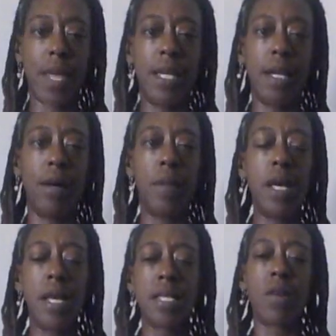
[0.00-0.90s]
Yep.
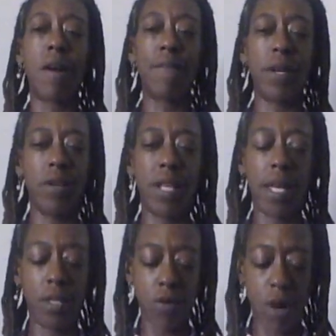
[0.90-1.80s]
So I feel
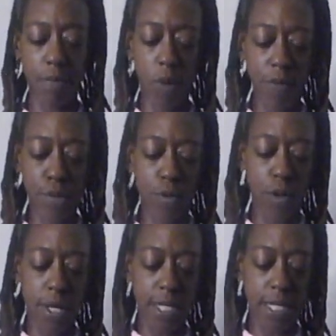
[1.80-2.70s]
like you are moving
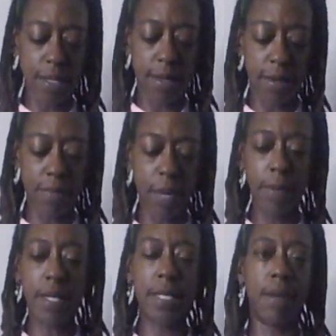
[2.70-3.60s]
towards uh, maybe
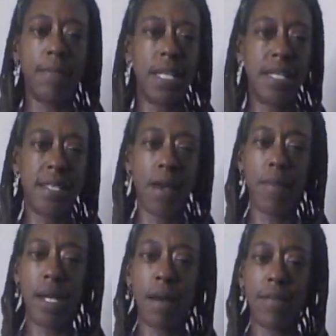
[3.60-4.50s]
maybe something's
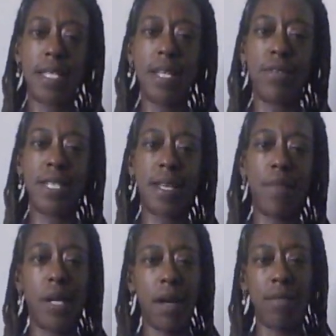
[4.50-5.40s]
coming out, secrets
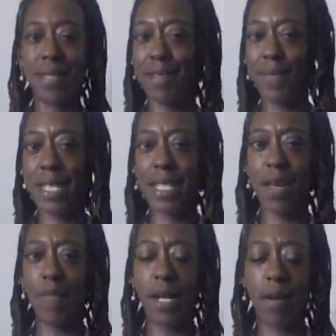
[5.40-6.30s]
coming out, something's
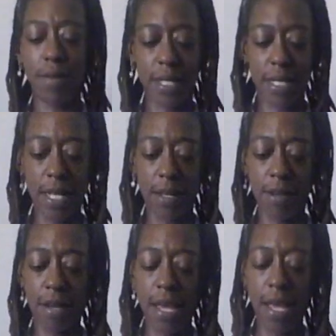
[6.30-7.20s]
coming out here.
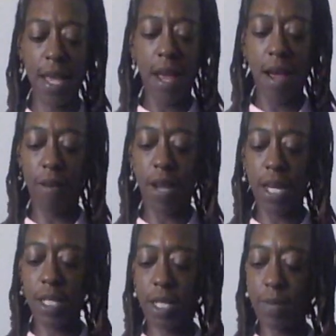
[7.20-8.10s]
All
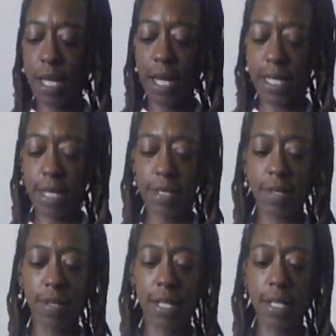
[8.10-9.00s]
right, Gemini,
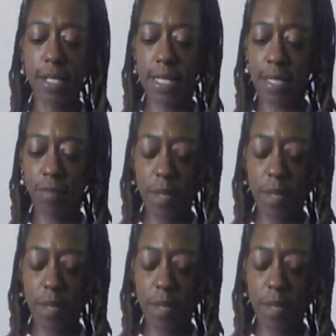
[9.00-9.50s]
Cancer, cusp.